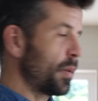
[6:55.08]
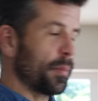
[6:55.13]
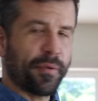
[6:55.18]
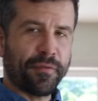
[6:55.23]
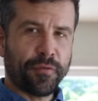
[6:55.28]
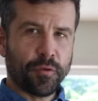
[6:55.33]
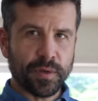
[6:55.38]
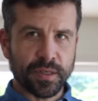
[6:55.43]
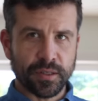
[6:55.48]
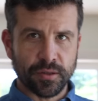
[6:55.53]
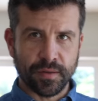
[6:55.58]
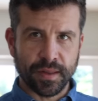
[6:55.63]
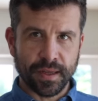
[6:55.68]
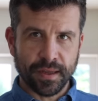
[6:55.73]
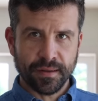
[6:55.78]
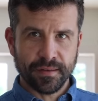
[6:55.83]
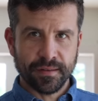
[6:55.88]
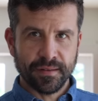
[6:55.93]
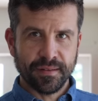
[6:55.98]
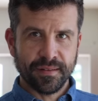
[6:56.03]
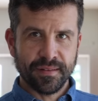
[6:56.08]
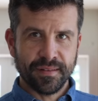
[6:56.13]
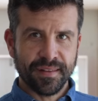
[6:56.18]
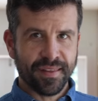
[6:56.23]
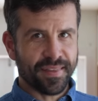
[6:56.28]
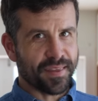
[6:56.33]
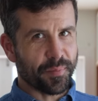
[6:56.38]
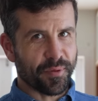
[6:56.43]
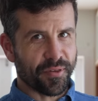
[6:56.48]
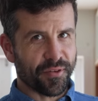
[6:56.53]
But before we do that,
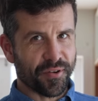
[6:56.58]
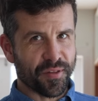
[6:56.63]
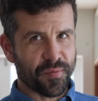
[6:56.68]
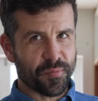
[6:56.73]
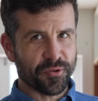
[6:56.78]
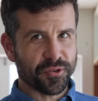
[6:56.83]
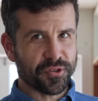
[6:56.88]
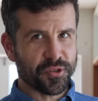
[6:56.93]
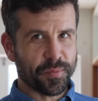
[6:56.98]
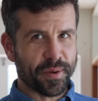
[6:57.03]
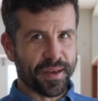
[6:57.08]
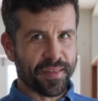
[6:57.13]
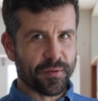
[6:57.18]
this episode is brought to you by